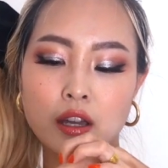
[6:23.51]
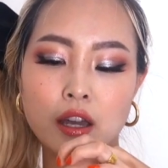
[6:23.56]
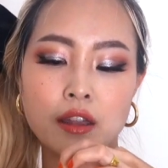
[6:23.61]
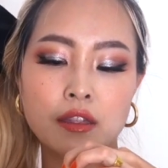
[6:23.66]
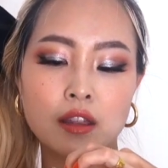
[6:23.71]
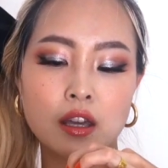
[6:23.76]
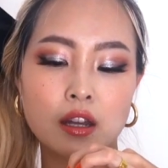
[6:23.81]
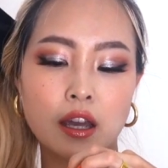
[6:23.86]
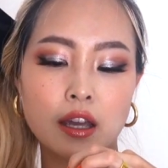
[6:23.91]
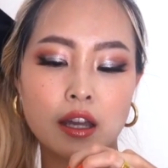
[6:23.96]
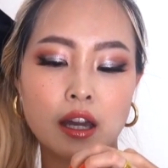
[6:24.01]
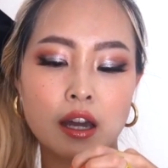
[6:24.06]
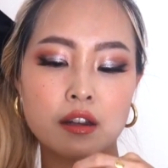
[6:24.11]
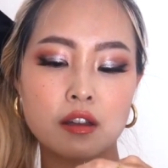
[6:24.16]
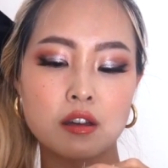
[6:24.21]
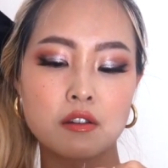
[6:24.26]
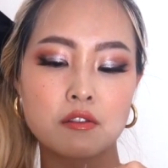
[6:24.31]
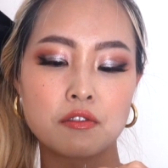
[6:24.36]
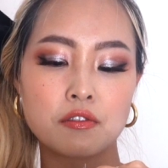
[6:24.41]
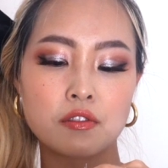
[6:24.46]
and then I kind
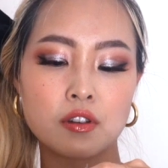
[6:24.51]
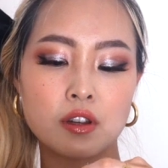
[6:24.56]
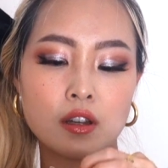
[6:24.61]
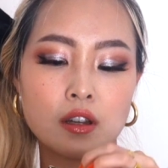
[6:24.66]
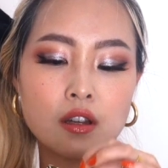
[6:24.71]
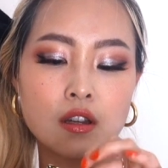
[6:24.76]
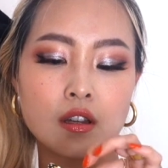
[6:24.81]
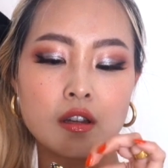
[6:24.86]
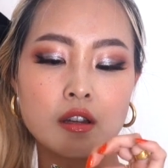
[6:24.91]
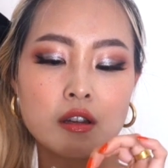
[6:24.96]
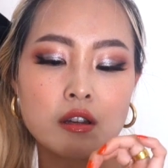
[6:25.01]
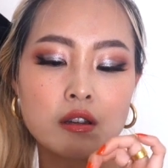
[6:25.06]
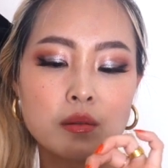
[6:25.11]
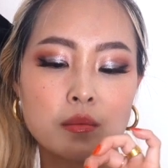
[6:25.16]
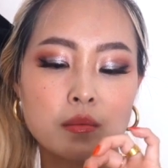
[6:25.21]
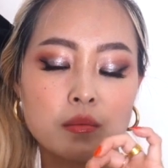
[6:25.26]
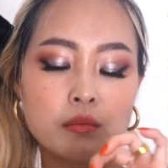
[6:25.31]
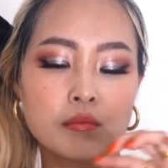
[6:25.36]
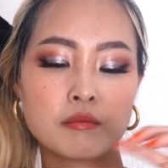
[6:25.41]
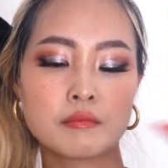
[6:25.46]
of,
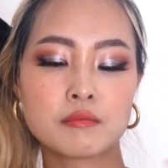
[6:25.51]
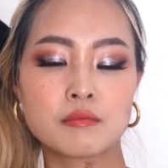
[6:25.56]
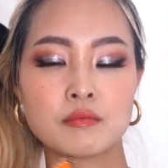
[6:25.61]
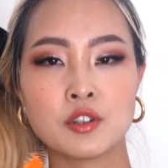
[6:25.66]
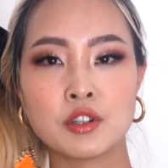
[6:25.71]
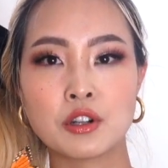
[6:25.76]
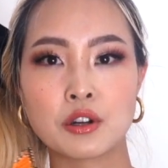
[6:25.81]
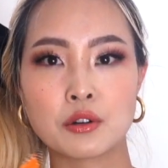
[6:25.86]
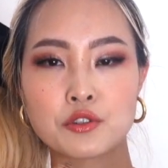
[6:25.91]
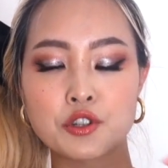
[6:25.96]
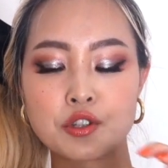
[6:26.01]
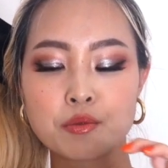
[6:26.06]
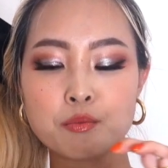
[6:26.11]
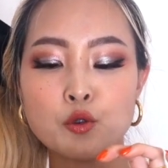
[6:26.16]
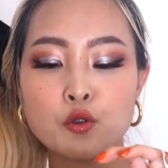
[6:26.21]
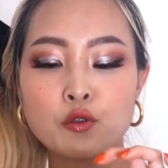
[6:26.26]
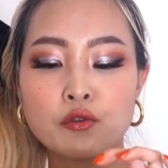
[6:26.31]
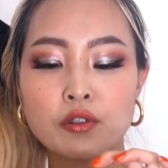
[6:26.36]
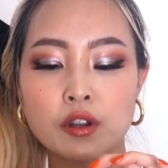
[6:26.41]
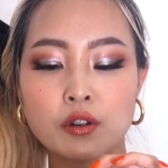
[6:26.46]
just
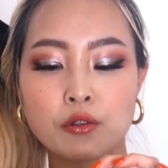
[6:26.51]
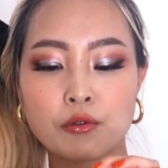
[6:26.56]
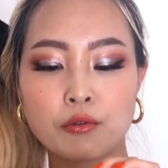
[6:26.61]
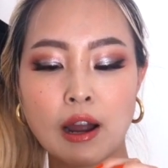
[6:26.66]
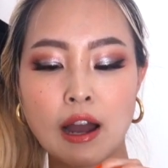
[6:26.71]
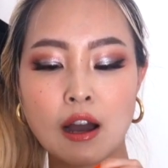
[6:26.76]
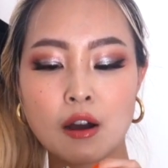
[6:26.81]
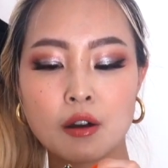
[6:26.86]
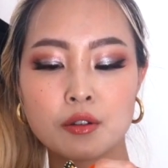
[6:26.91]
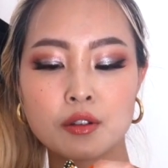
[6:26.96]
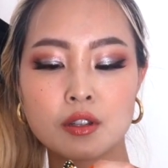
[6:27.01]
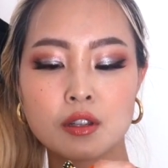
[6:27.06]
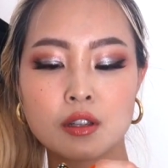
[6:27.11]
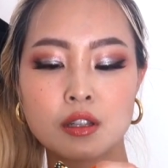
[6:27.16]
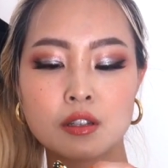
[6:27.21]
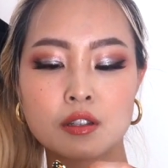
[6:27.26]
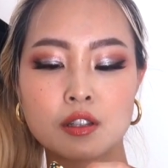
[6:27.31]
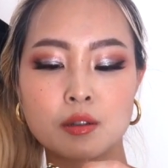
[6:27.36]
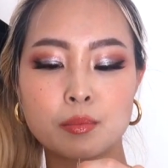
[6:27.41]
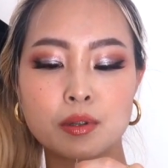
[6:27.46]
move it around
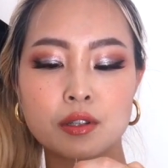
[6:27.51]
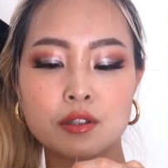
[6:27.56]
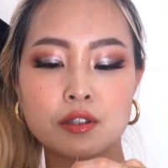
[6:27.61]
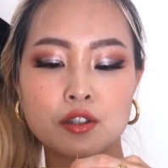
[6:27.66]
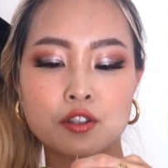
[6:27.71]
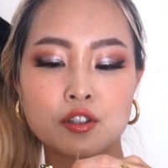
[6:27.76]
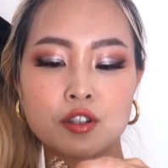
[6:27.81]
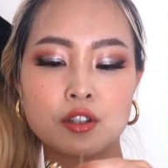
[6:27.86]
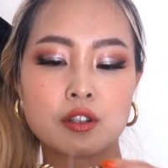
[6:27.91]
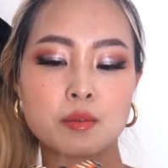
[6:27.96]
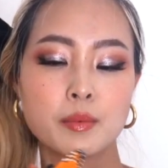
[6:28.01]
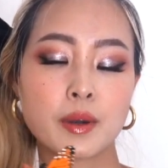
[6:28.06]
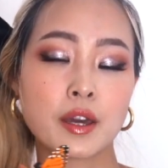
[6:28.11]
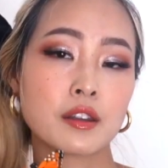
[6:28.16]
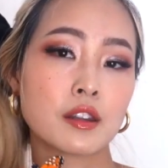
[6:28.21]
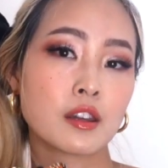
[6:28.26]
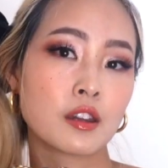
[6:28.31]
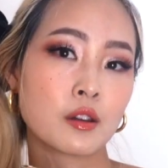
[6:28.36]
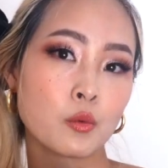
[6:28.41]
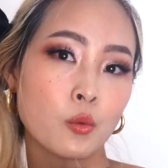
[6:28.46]
into position
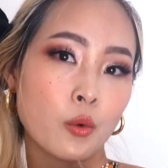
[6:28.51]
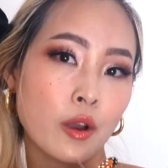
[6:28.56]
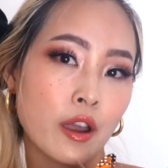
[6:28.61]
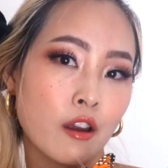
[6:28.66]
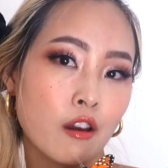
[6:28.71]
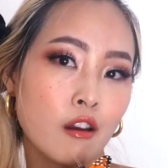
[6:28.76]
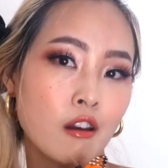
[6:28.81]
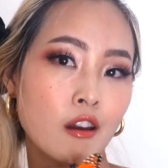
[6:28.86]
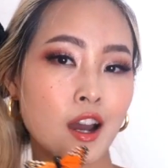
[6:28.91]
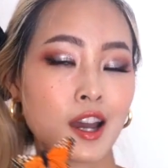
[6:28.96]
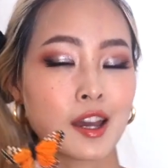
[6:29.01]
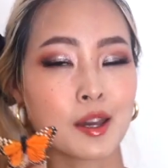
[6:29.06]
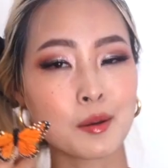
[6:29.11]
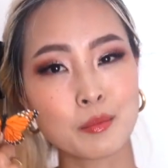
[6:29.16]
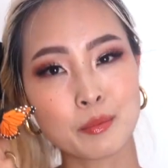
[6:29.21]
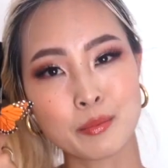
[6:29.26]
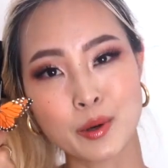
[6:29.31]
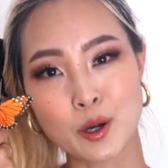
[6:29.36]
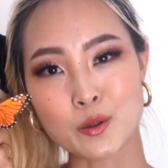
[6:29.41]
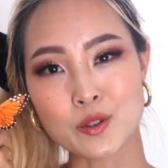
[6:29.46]
depending where
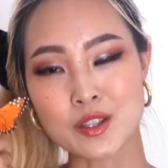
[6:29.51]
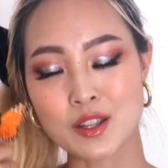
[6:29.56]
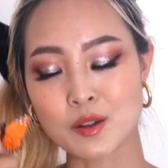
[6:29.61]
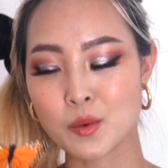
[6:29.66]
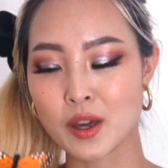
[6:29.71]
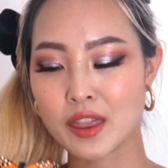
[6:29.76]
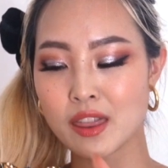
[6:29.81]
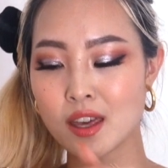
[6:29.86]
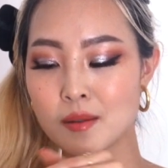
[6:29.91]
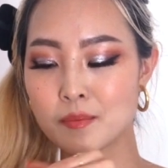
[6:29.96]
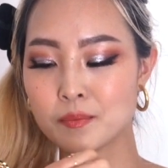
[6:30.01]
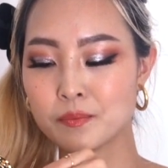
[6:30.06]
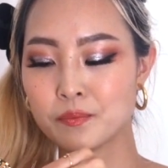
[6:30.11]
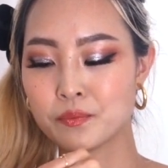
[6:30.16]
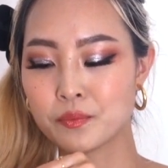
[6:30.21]
I'm posing with it.